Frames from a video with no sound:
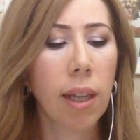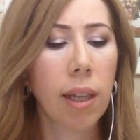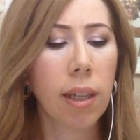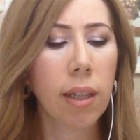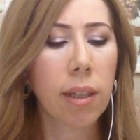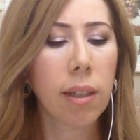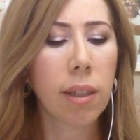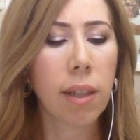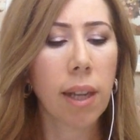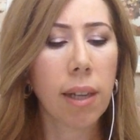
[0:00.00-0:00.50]

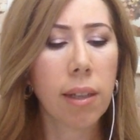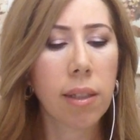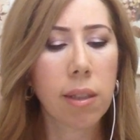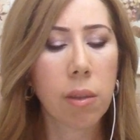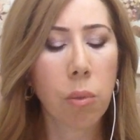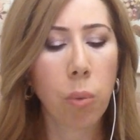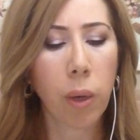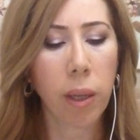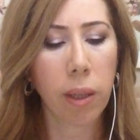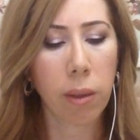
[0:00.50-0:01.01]
it next
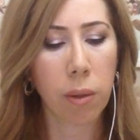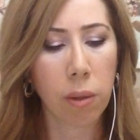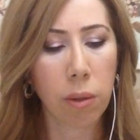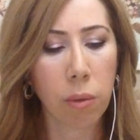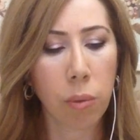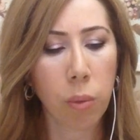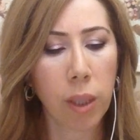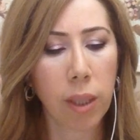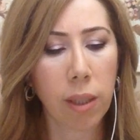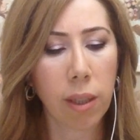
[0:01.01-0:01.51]
week.
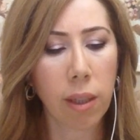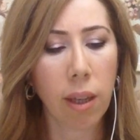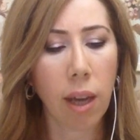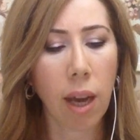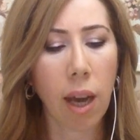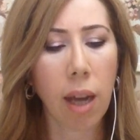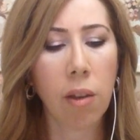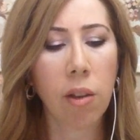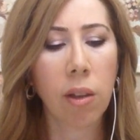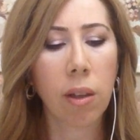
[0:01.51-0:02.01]

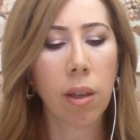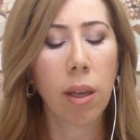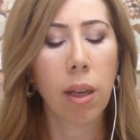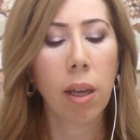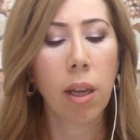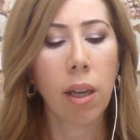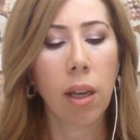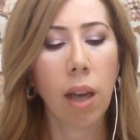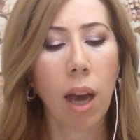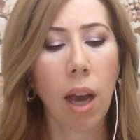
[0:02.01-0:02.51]

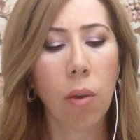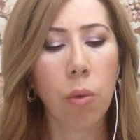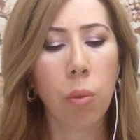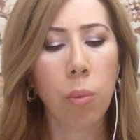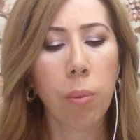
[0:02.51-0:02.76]
I